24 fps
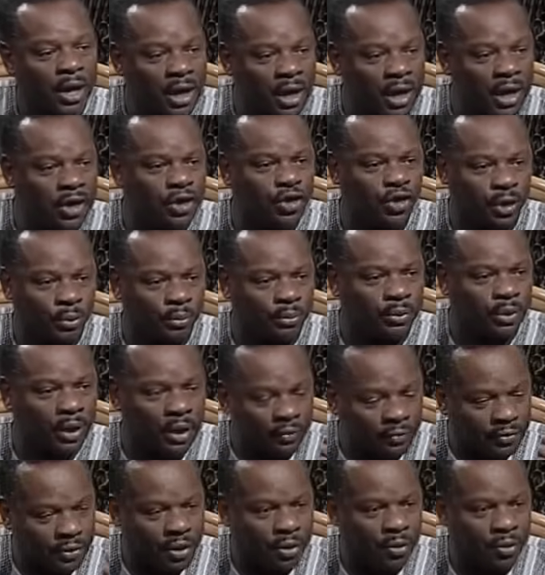Egypt,
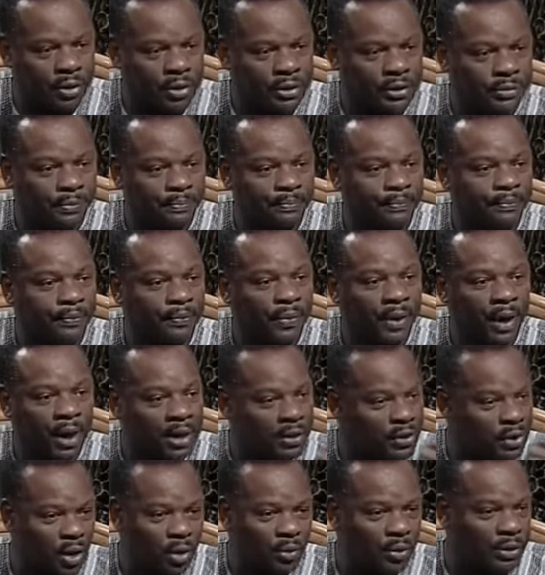of course,
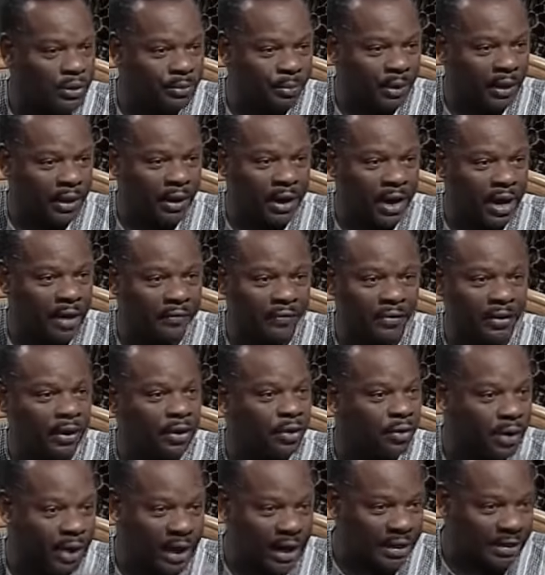has always been in Africa.
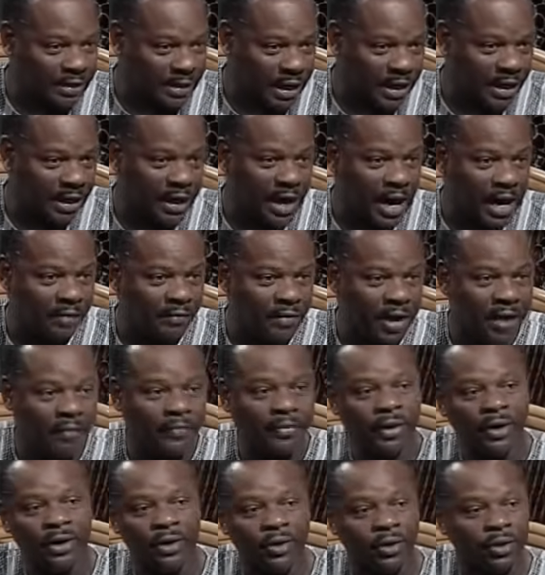You can't take it out of
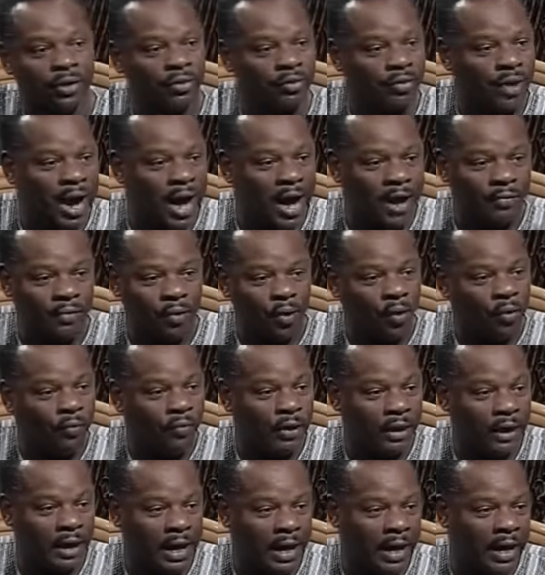Africa. You can drive
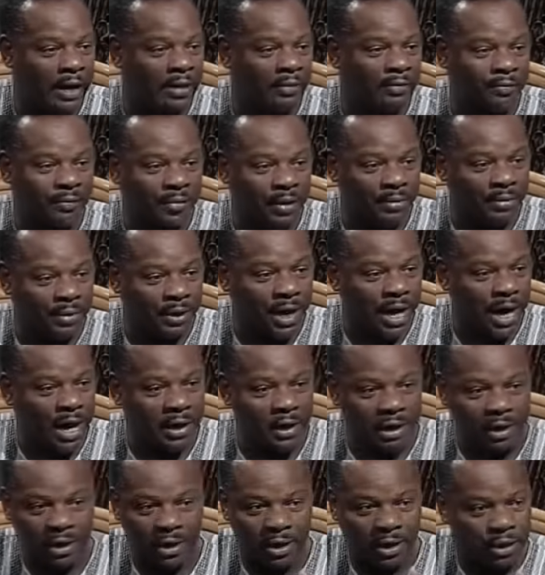overland from
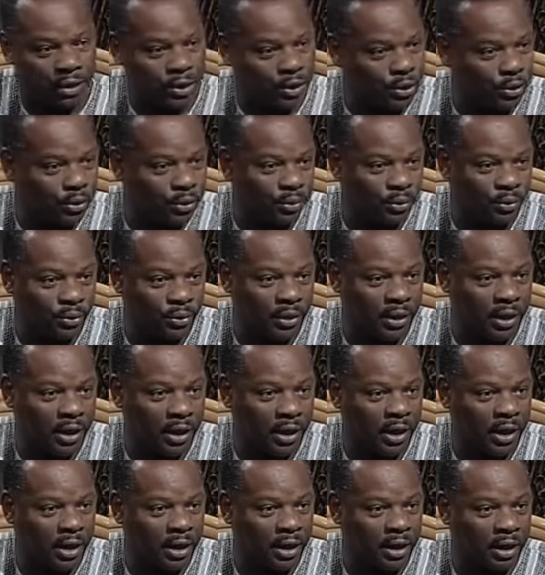Ghana to
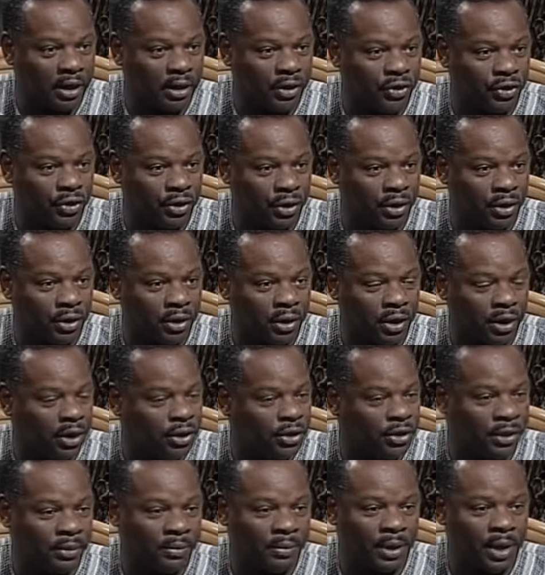
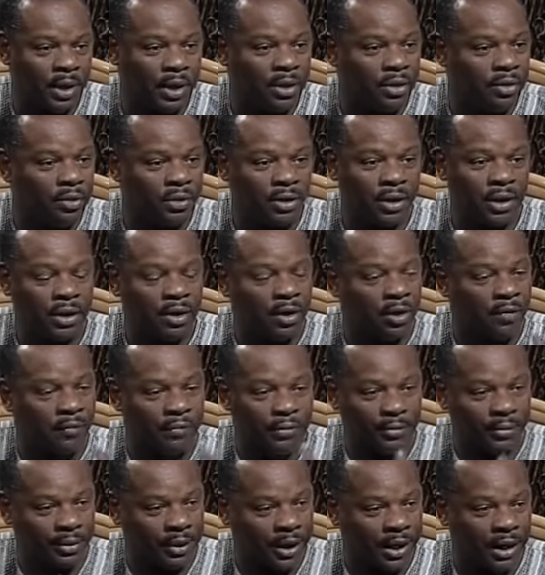Egypt. You can go
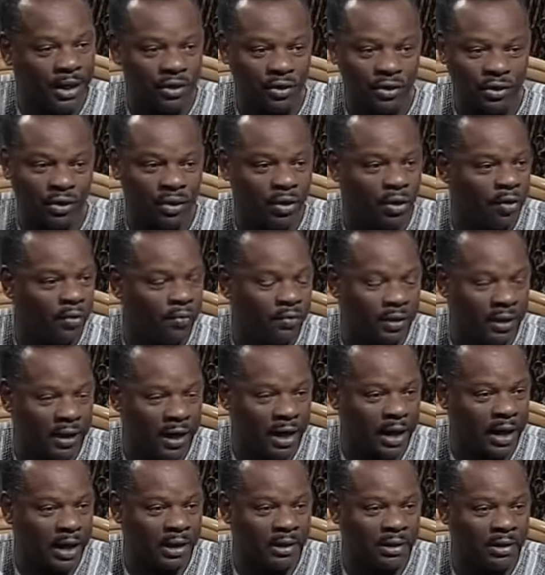from Kenya
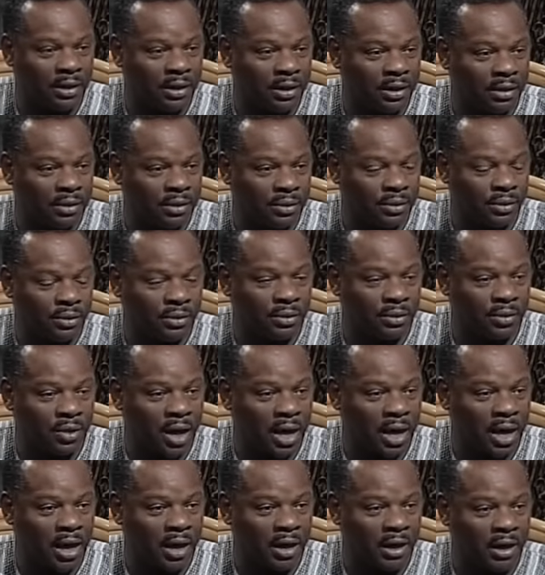overland
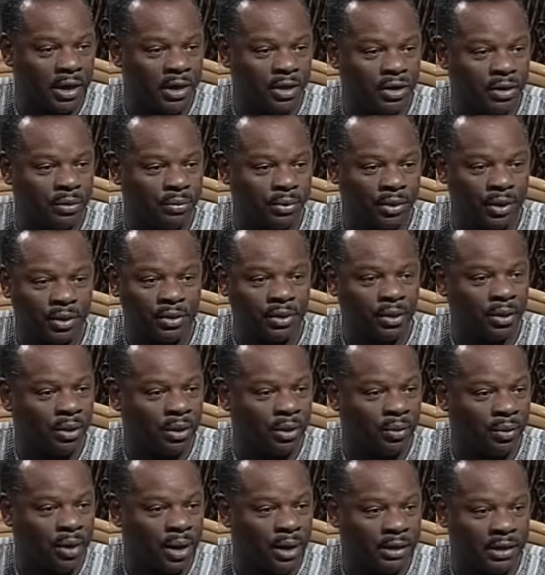to Egypt. There's
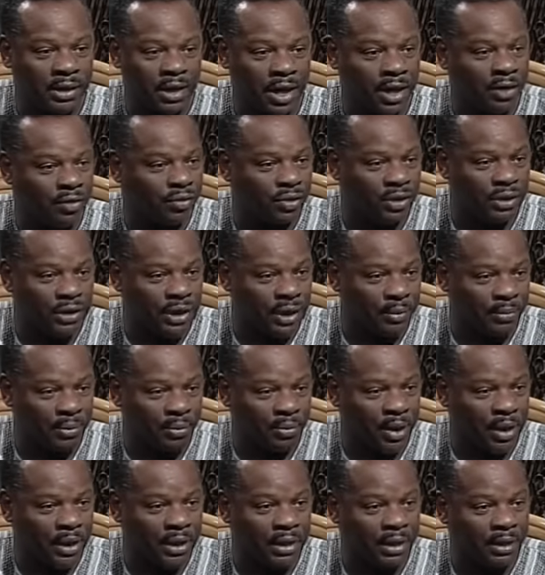only one country
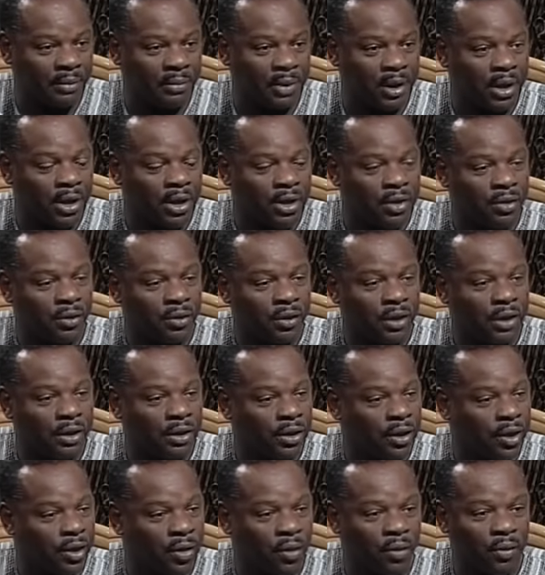separating them. You can
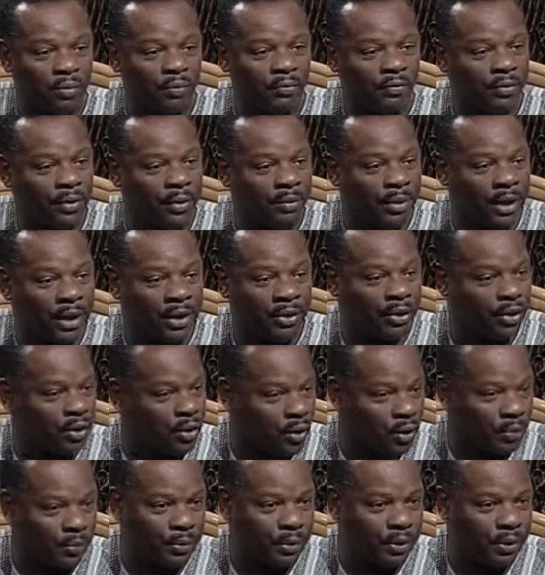go from
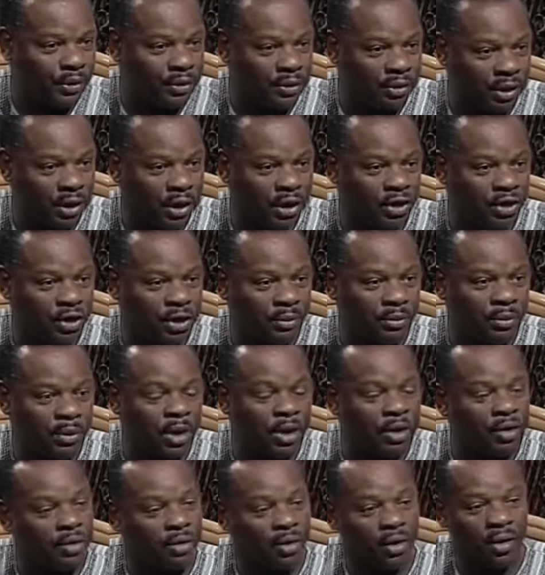Ethiopia to Egypt.
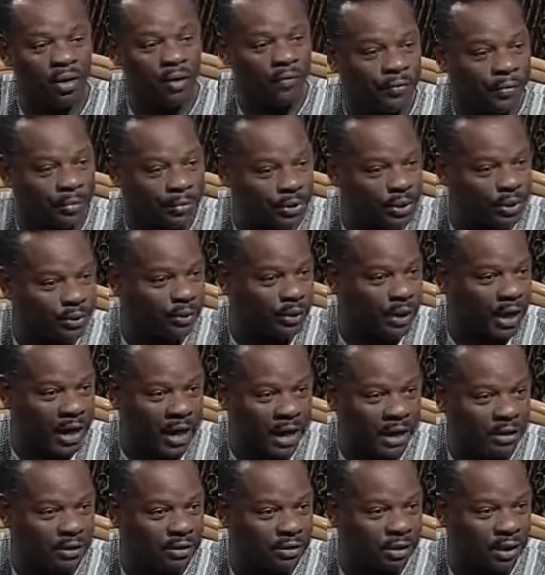You can go
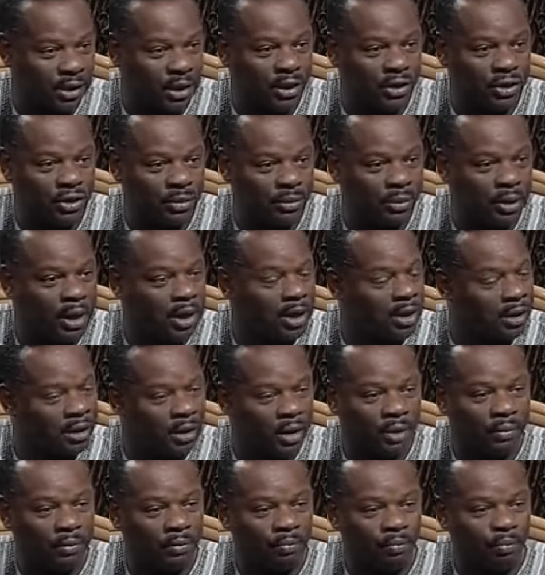Sudan to Egypt.
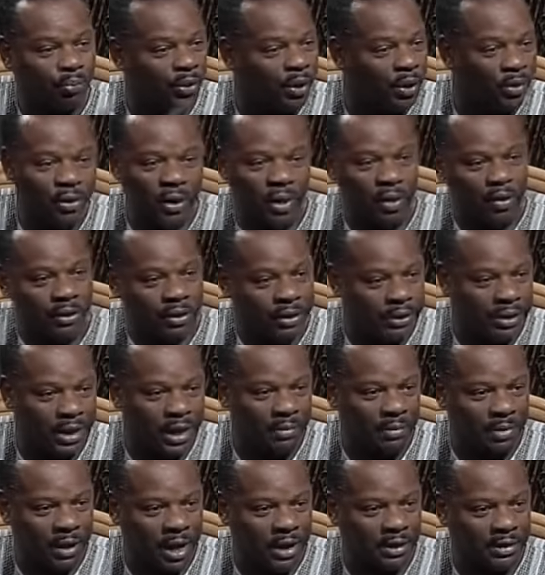They're on the
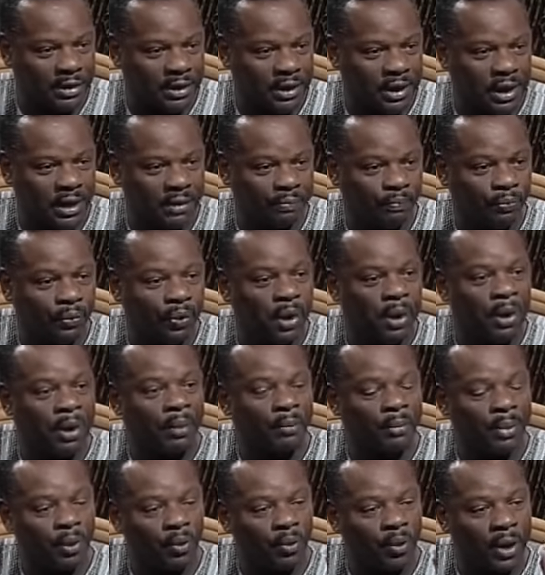same continent.
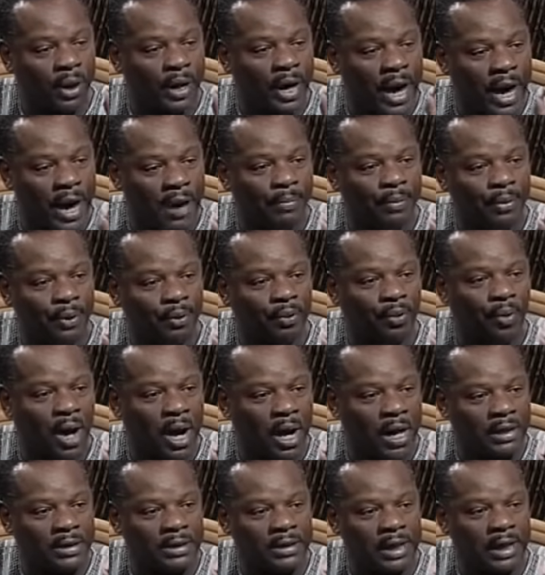But what happened
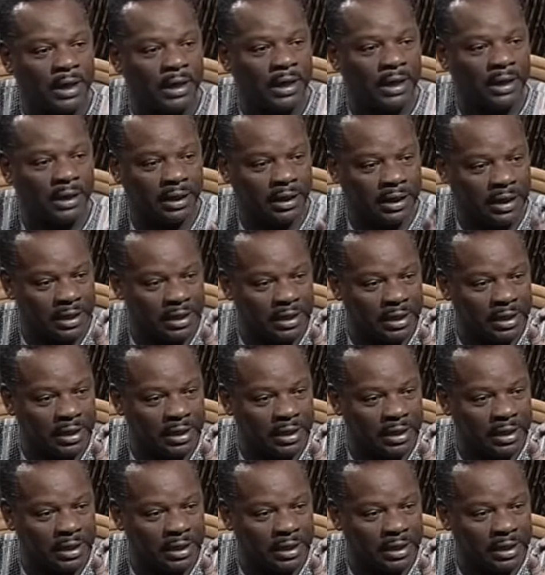was that in the